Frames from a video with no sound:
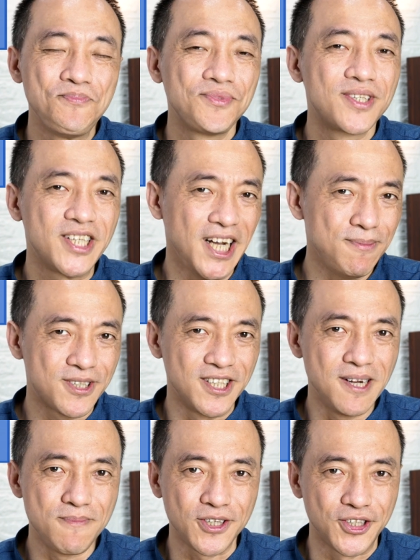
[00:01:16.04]
Tips
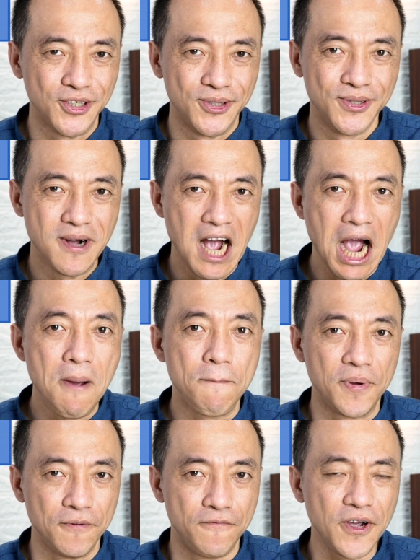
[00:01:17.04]
number 2.
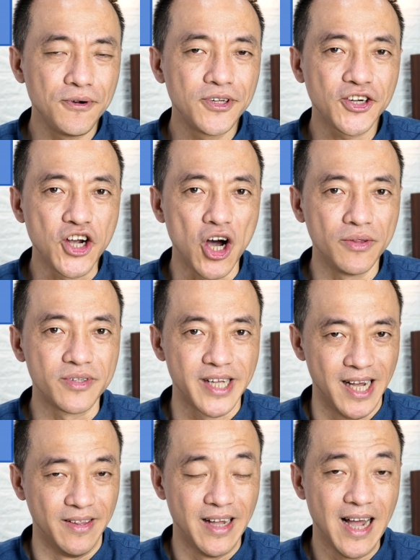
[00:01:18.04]
Preview the
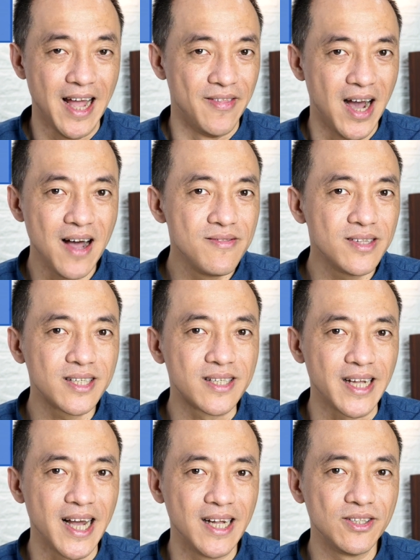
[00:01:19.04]
content and
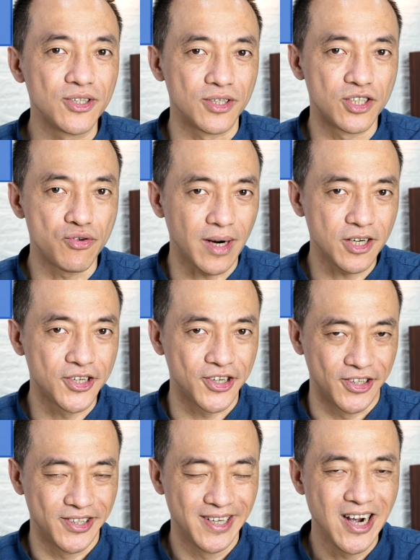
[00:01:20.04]
understand the
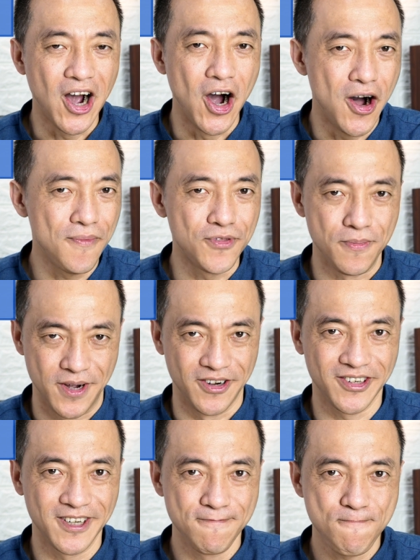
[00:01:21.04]
structure of the book.
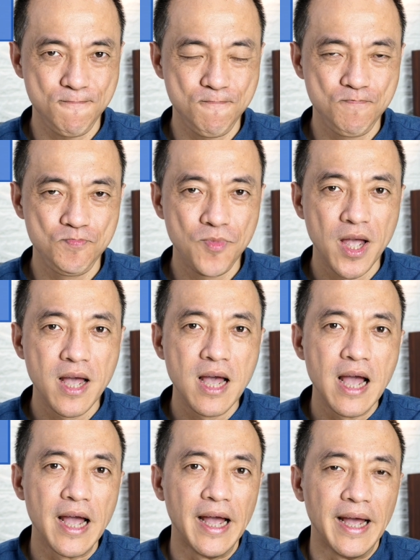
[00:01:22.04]

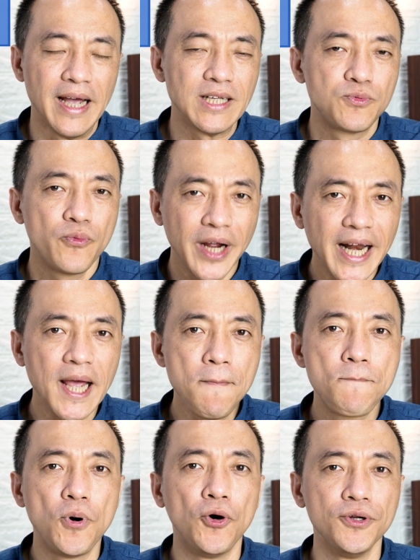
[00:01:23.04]
It's really
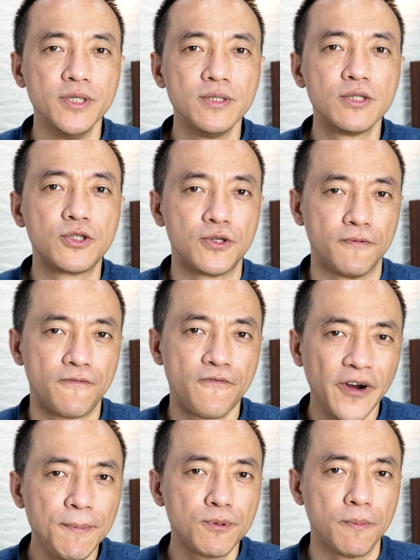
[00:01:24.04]
important to
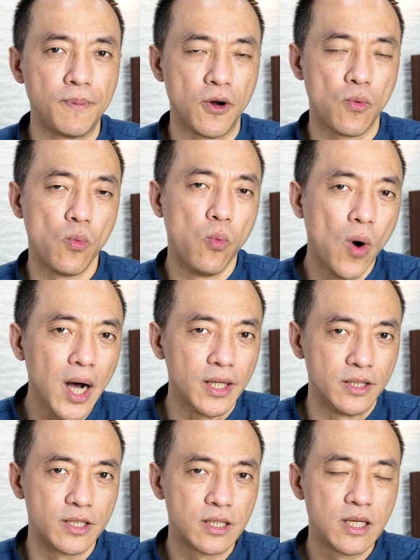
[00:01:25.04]
flip the book
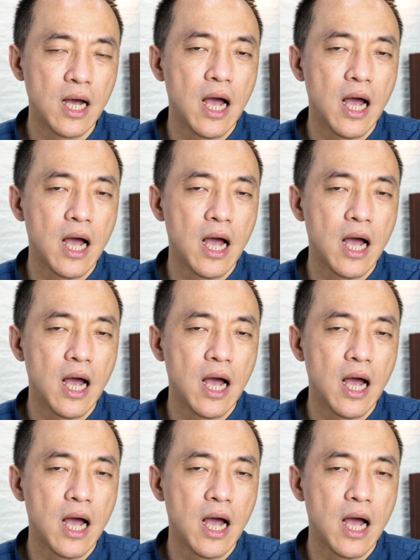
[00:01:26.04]
once